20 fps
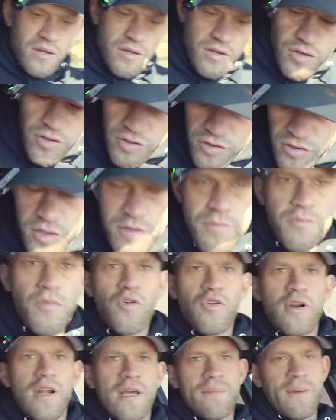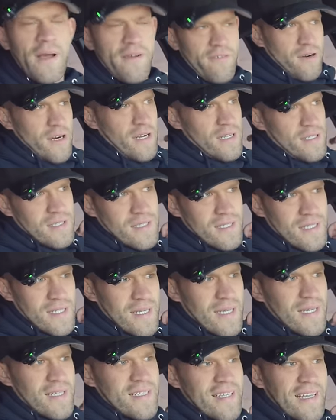Good morning, my friends.
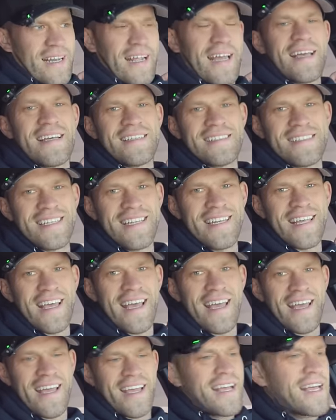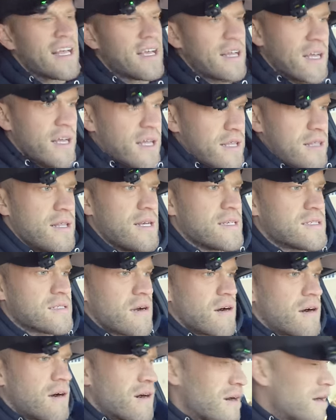Today is the day. This
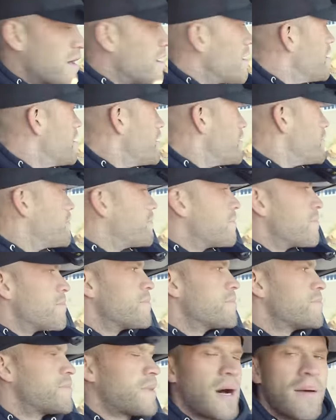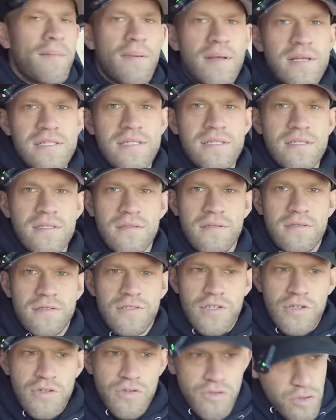car, Bobby's
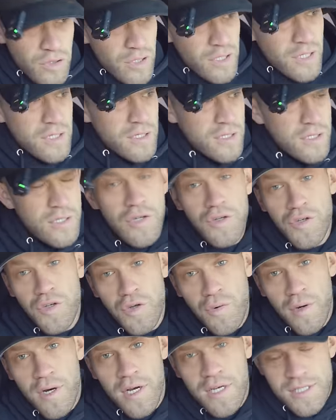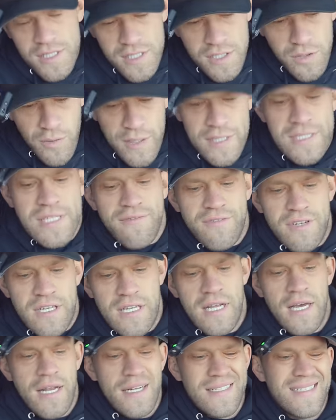new, new to us
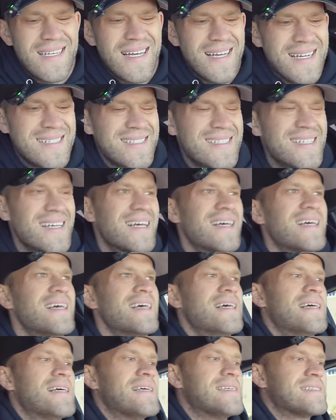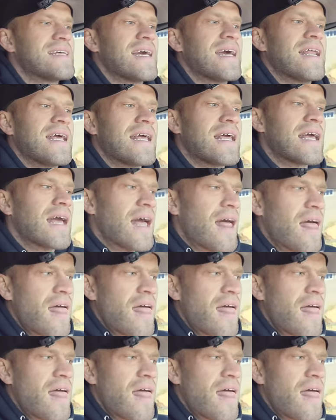2017 NSX, is getting